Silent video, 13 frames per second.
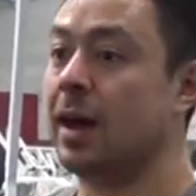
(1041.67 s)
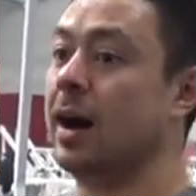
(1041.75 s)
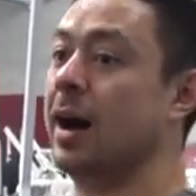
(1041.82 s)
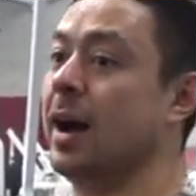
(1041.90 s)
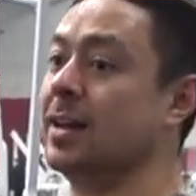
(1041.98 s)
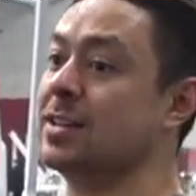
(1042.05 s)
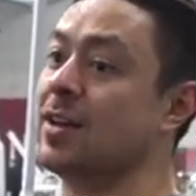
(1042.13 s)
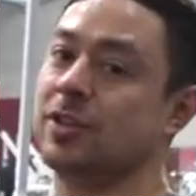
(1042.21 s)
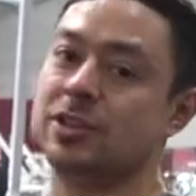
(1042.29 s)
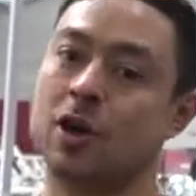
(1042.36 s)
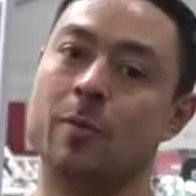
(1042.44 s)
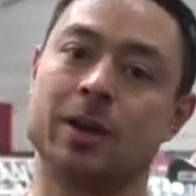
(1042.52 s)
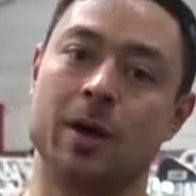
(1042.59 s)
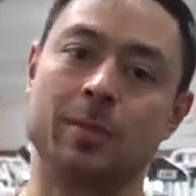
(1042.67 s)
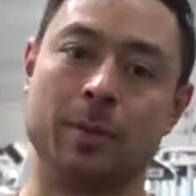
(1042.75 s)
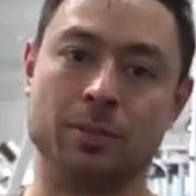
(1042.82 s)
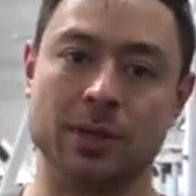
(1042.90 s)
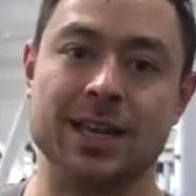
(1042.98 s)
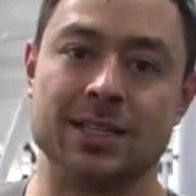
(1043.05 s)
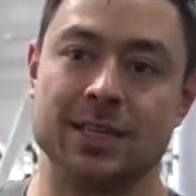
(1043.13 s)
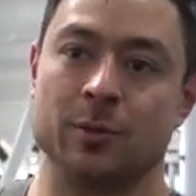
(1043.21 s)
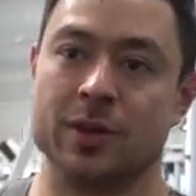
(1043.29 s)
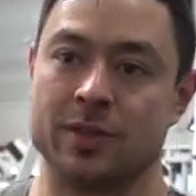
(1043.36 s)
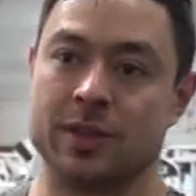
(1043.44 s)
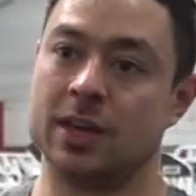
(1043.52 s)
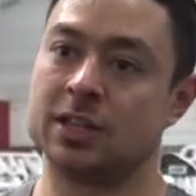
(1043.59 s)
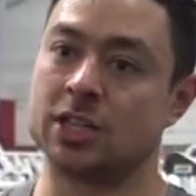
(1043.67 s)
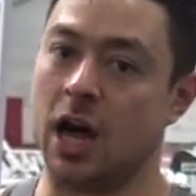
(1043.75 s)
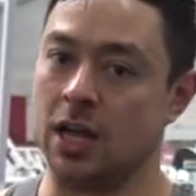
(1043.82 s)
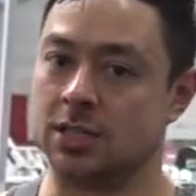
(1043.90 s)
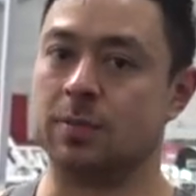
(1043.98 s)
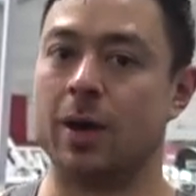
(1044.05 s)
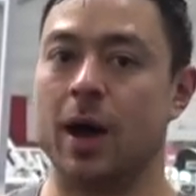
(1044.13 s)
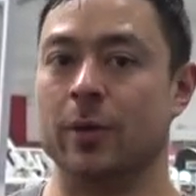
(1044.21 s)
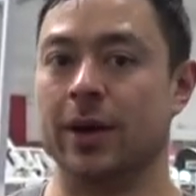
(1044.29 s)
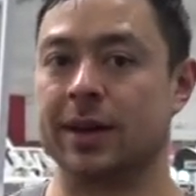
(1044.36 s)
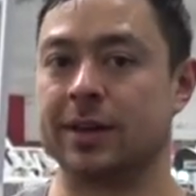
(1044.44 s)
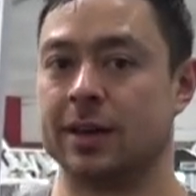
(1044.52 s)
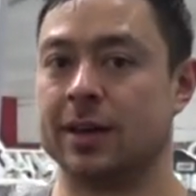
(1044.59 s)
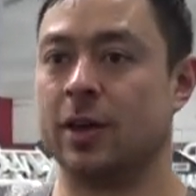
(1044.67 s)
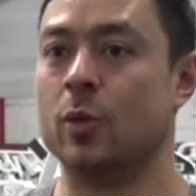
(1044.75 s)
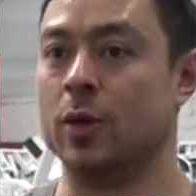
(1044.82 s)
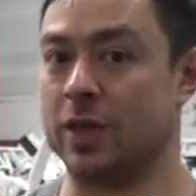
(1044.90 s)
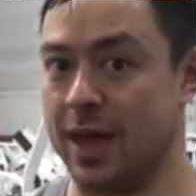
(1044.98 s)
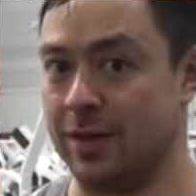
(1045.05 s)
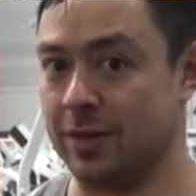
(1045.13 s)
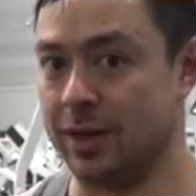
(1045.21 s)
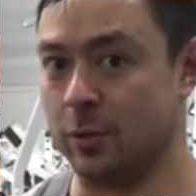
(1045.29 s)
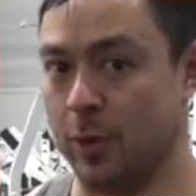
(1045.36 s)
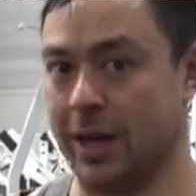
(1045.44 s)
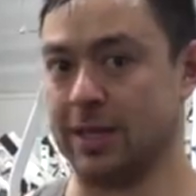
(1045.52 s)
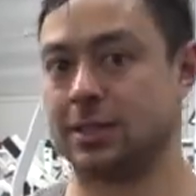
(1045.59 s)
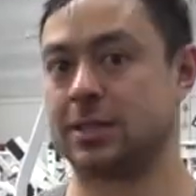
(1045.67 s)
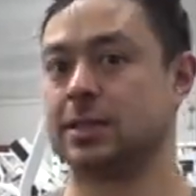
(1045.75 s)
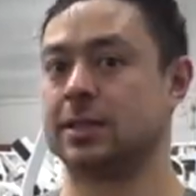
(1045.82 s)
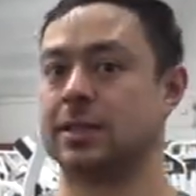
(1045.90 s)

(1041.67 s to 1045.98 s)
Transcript: Uh, definitely don't become complacent with tons of butt wink with heavy weights.